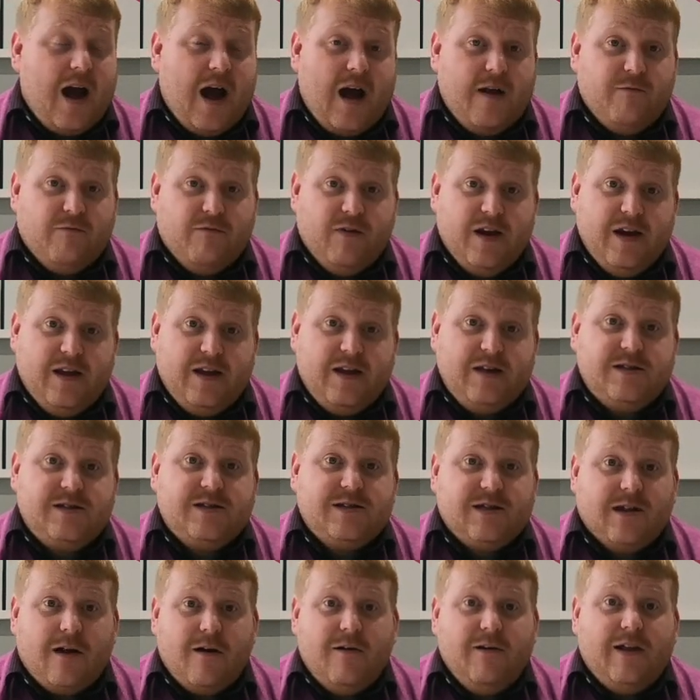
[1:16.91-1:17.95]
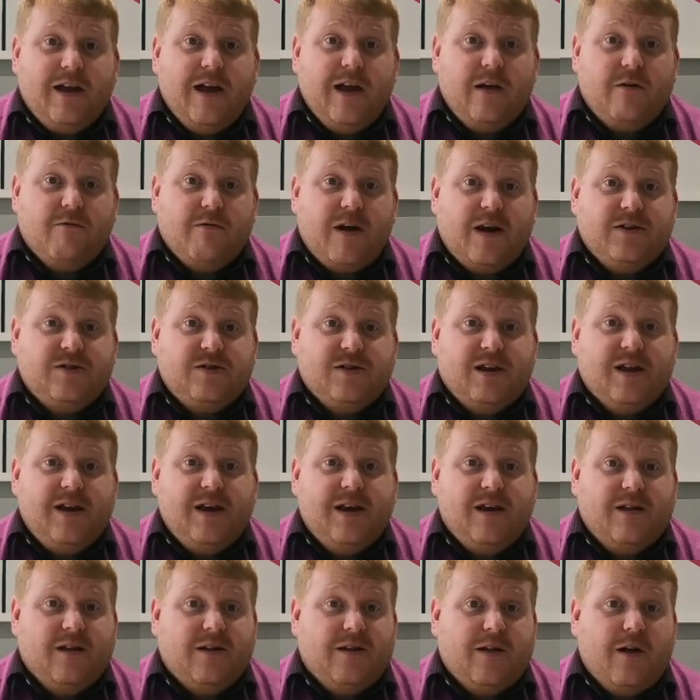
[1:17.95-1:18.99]
and really slowly and
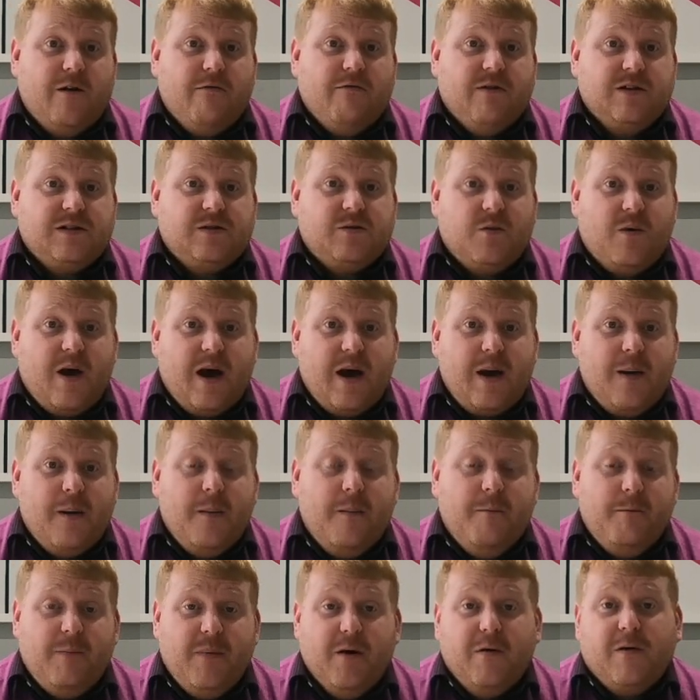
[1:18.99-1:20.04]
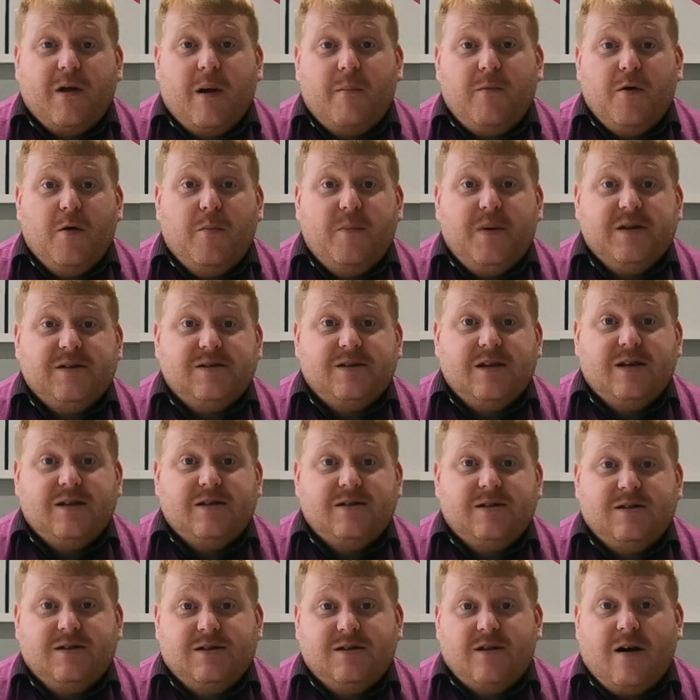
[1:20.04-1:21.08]
gradually in a low risk way build up your
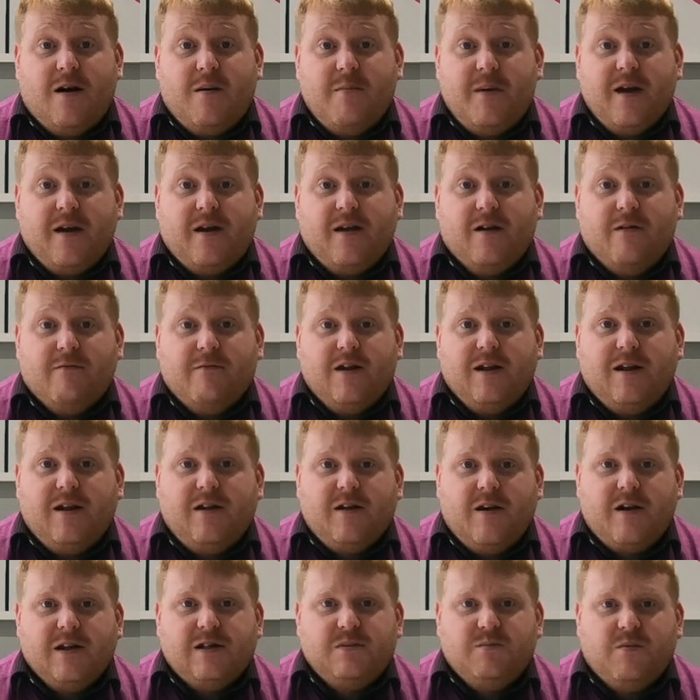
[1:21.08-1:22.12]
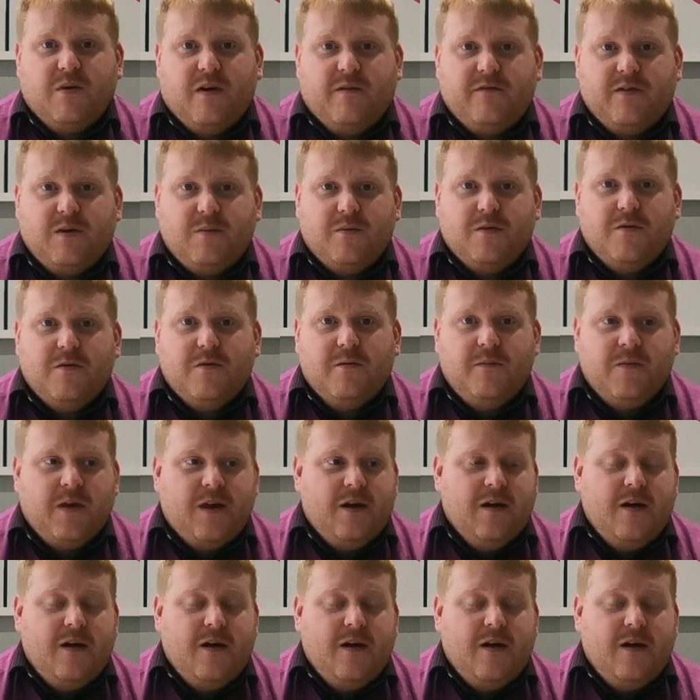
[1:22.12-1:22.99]
business to start making a really nice profitable